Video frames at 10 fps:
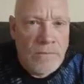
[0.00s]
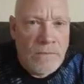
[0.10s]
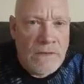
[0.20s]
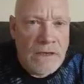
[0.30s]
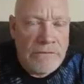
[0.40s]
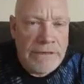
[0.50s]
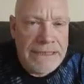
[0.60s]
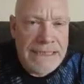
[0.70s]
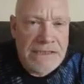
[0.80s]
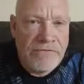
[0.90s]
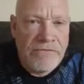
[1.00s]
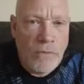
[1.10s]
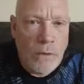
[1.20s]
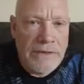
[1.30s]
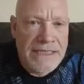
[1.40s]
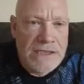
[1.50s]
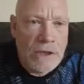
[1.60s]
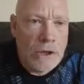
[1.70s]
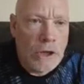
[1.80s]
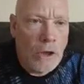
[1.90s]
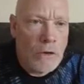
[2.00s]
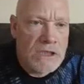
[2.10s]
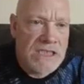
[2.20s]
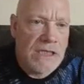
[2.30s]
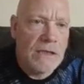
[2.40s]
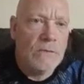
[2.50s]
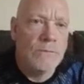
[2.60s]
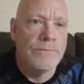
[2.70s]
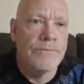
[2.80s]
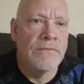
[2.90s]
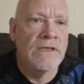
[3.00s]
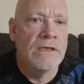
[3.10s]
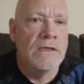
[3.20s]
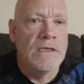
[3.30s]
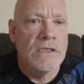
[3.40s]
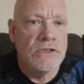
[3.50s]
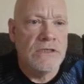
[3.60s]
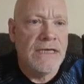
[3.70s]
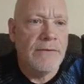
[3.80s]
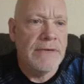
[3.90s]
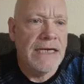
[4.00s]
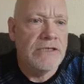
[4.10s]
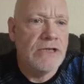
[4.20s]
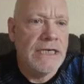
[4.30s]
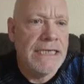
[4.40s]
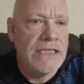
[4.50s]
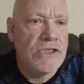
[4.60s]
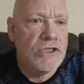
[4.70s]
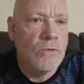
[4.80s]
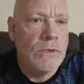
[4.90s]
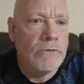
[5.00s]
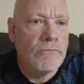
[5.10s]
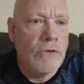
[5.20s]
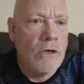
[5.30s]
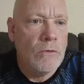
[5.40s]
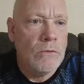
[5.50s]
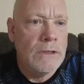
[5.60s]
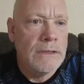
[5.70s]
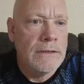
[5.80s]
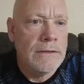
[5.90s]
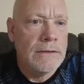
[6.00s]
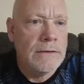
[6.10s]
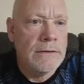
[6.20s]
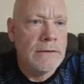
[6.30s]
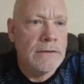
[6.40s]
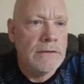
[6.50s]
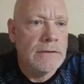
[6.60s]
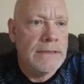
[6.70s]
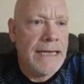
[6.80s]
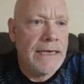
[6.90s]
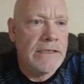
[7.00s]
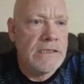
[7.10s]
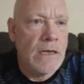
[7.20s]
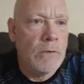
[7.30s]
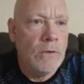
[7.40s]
All right, that's a 4. That's a loss, though. So now we got to try to get 2 in a row at a double.